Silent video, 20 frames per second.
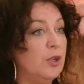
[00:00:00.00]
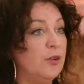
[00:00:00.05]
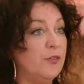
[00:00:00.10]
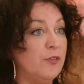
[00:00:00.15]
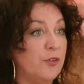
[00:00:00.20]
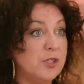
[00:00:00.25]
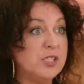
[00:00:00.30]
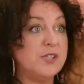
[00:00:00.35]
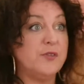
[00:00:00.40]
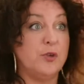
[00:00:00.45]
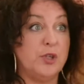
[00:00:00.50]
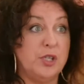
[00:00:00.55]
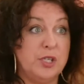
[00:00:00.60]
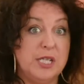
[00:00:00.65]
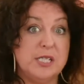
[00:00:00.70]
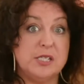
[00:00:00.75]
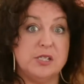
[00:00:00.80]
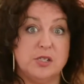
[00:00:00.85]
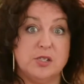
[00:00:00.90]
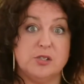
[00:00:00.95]
First of all, you
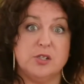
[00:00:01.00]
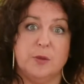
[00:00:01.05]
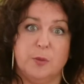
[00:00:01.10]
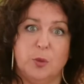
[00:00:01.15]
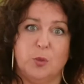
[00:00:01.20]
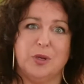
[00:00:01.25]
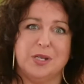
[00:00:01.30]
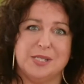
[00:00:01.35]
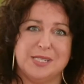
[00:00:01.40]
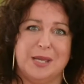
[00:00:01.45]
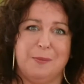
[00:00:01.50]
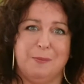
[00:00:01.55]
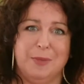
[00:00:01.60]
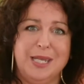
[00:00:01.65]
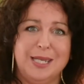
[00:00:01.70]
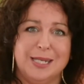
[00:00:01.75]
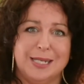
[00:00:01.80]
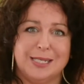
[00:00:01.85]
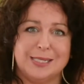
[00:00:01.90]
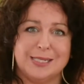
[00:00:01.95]
need to determine what does that
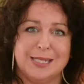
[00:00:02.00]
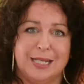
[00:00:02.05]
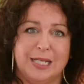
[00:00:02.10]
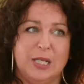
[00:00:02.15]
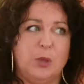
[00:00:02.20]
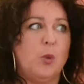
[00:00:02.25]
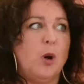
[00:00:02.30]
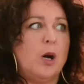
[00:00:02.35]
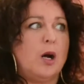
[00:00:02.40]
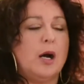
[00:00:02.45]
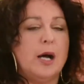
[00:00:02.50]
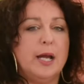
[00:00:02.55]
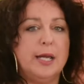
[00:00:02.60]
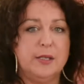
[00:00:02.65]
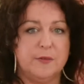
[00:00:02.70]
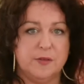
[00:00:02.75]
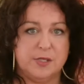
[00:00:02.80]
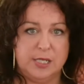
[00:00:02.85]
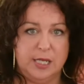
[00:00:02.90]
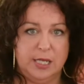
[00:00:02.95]
mean exactly, what
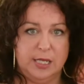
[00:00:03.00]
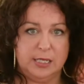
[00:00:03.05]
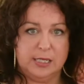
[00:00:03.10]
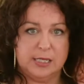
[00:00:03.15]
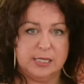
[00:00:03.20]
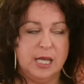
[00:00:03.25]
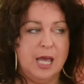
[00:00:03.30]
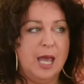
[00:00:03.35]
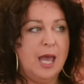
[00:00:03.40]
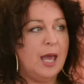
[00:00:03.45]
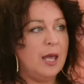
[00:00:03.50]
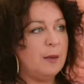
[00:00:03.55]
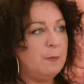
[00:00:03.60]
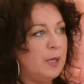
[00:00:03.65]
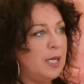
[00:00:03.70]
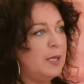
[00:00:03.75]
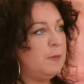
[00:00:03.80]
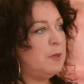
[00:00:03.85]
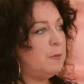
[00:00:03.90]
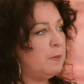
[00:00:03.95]
kind of sex. And
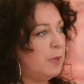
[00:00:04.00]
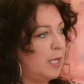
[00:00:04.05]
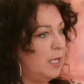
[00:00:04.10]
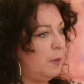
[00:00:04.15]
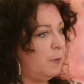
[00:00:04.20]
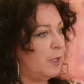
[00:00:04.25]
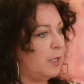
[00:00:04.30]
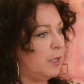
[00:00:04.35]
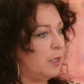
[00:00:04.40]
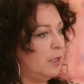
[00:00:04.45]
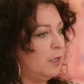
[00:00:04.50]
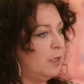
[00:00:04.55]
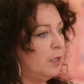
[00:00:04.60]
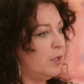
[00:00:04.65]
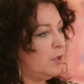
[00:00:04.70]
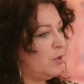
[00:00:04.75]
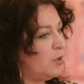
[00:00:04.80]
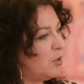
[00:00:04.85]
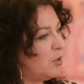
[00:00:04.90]
maybe you